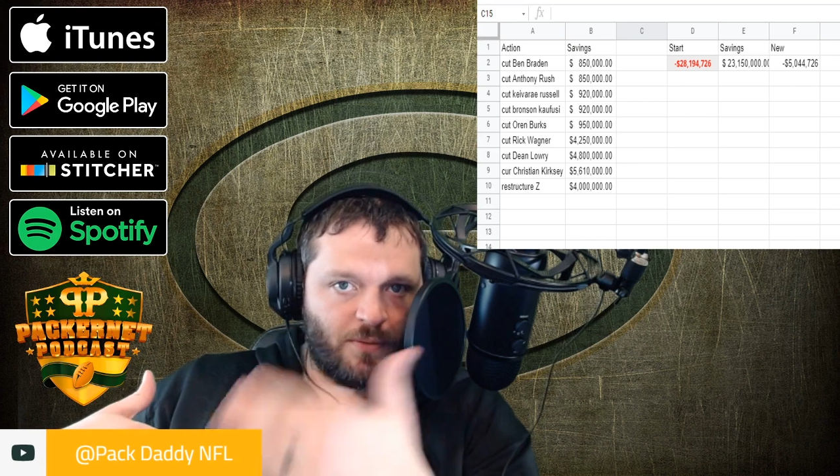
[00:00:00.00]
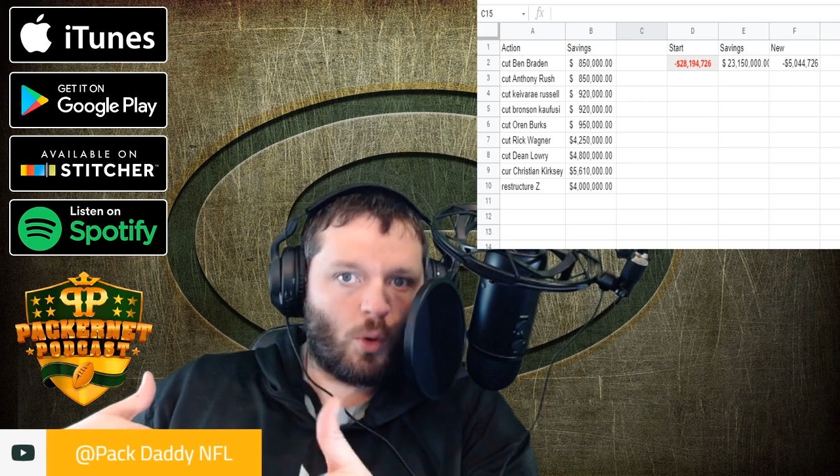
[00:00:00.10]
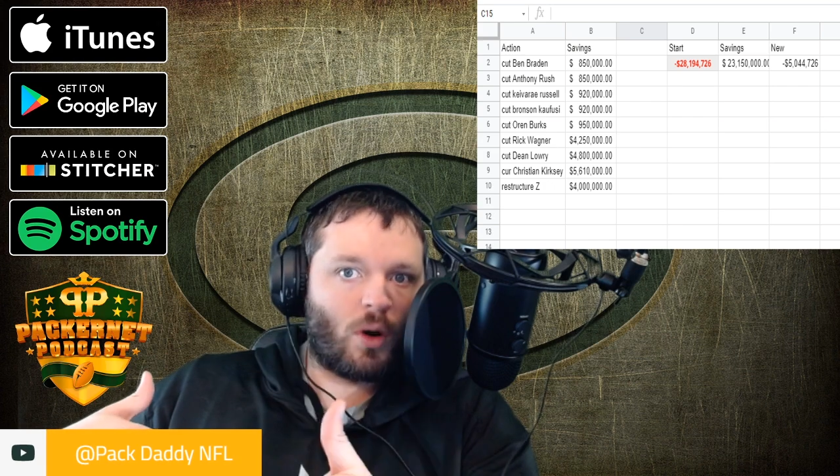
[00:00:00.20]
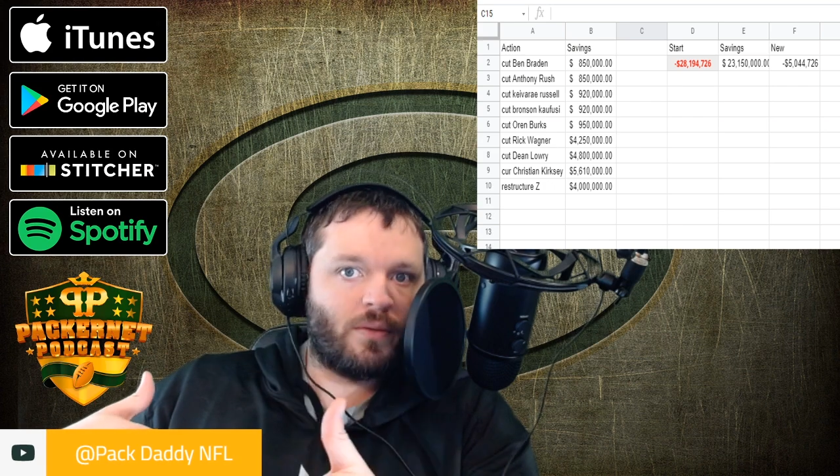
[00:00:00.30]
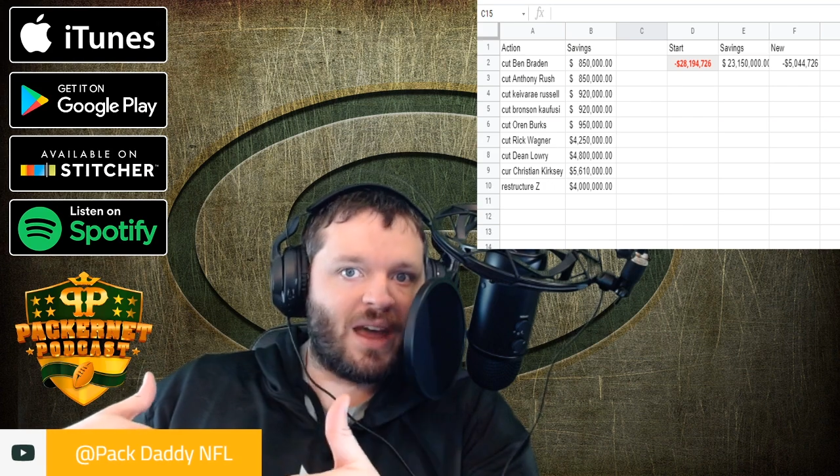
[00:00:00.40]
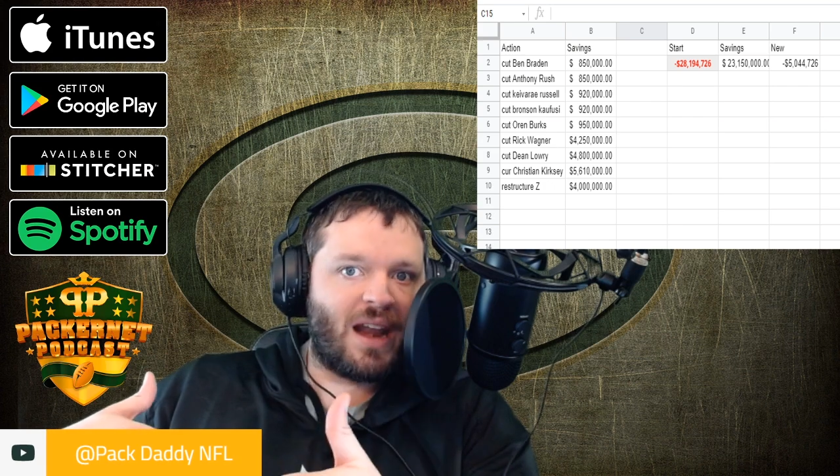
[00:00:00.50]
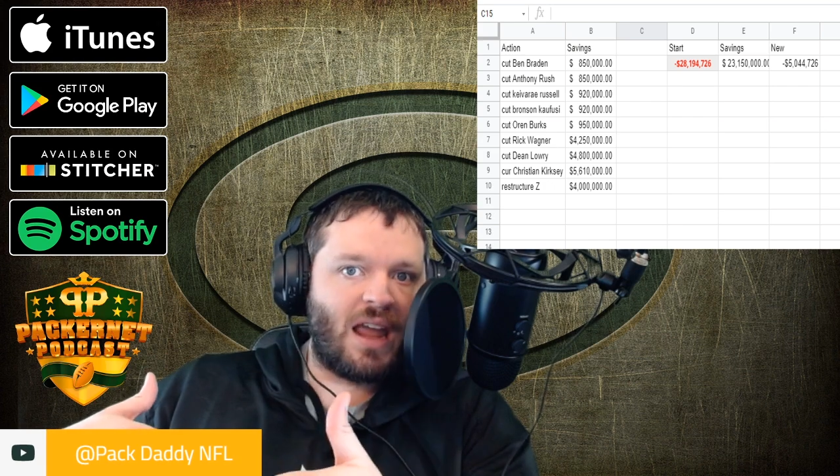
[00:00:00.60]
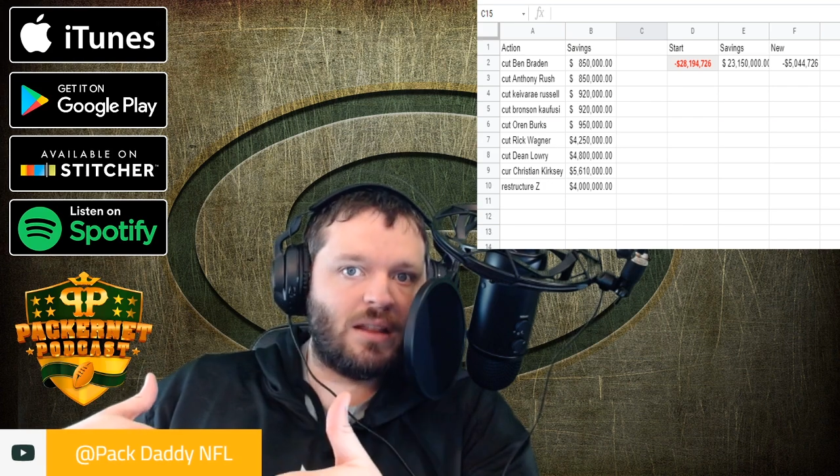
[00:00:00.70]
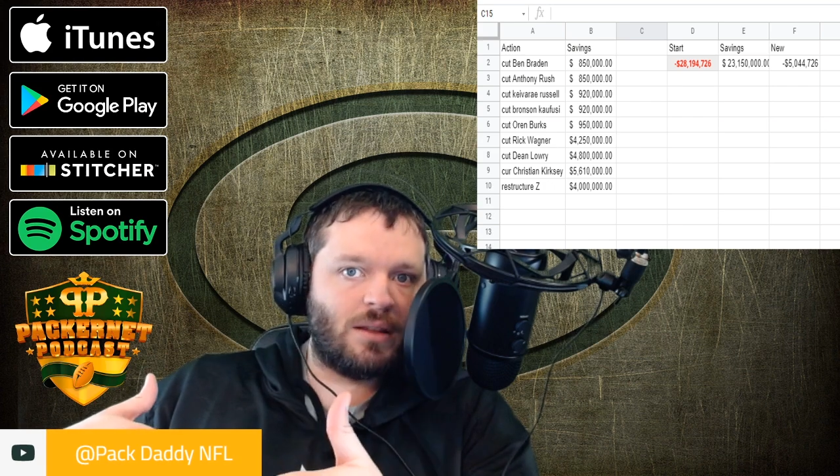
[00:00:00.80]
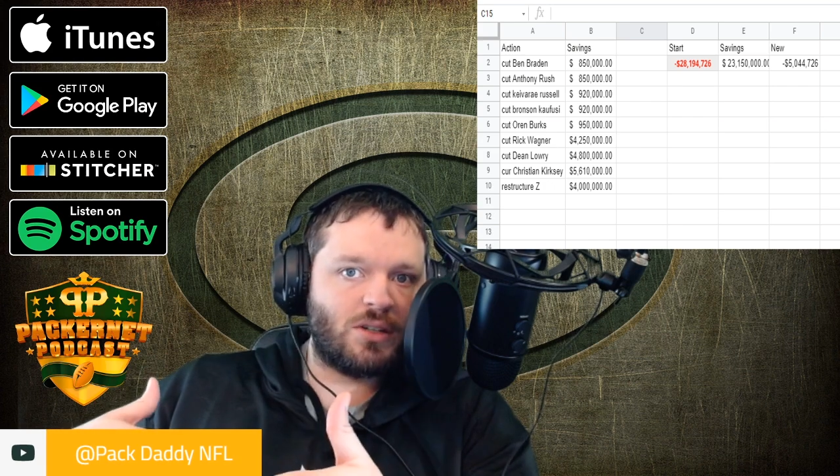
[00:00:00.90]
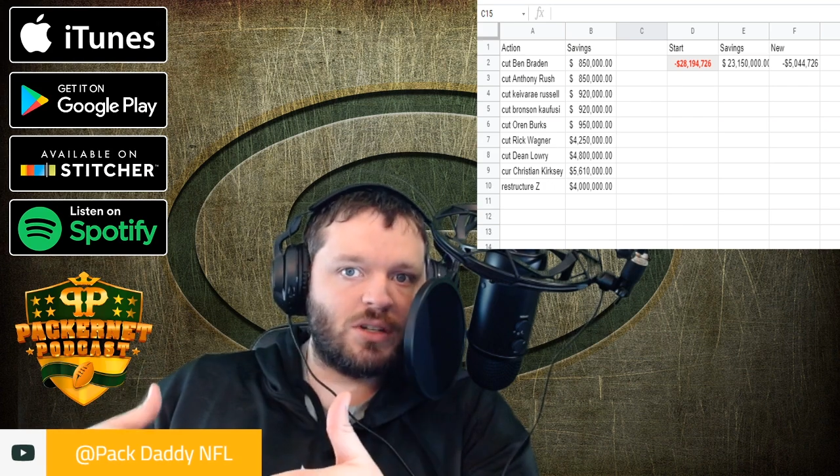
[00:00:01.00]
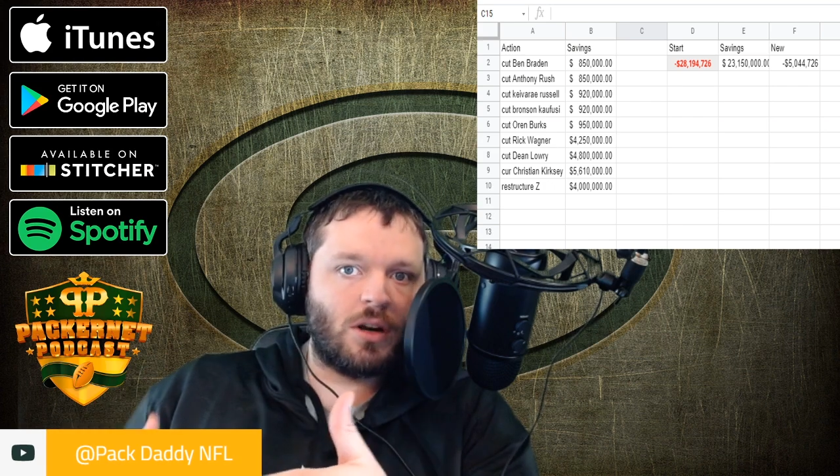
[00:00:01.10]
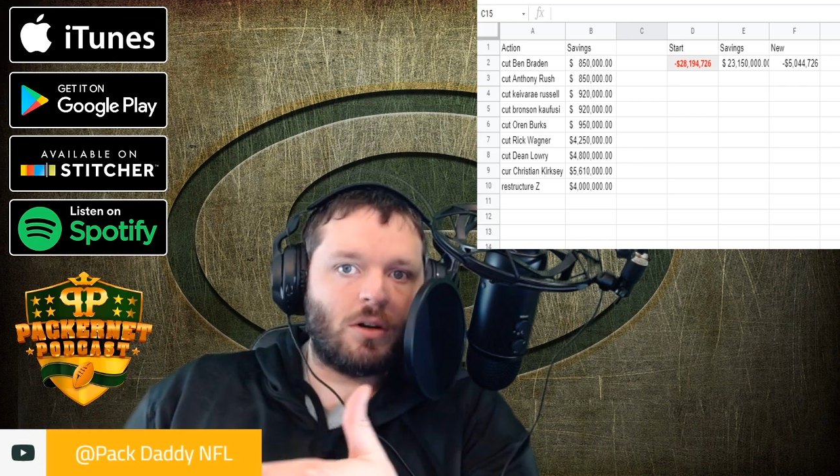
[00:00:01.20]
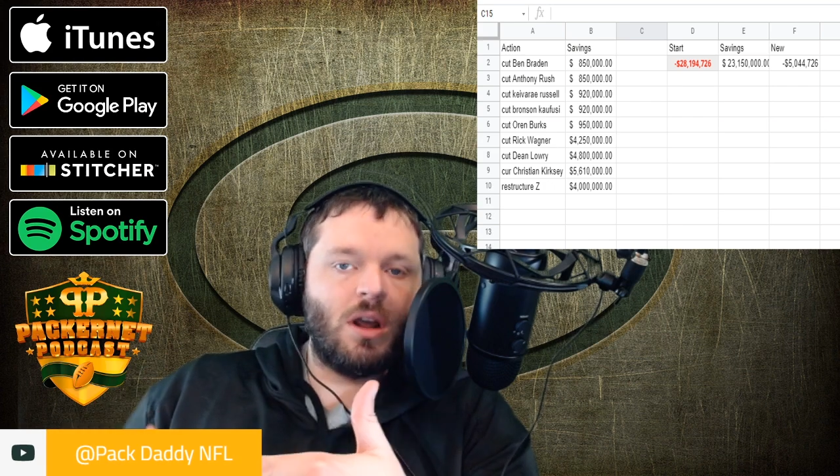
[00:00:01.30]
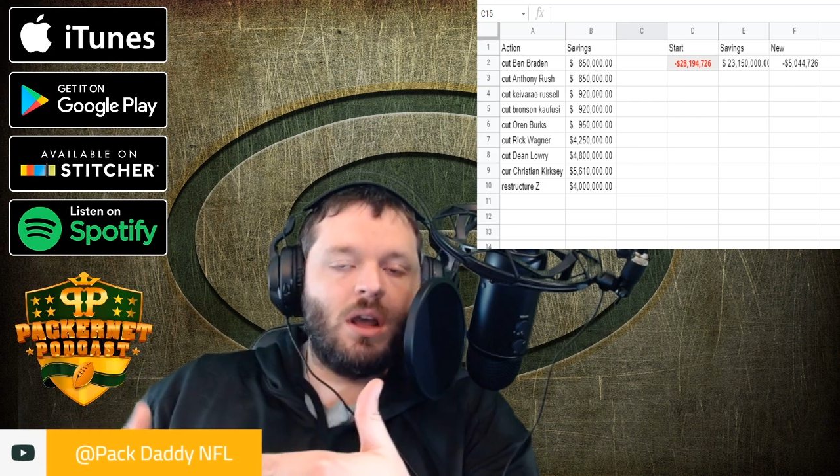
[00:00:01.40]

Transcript: four of that eight this year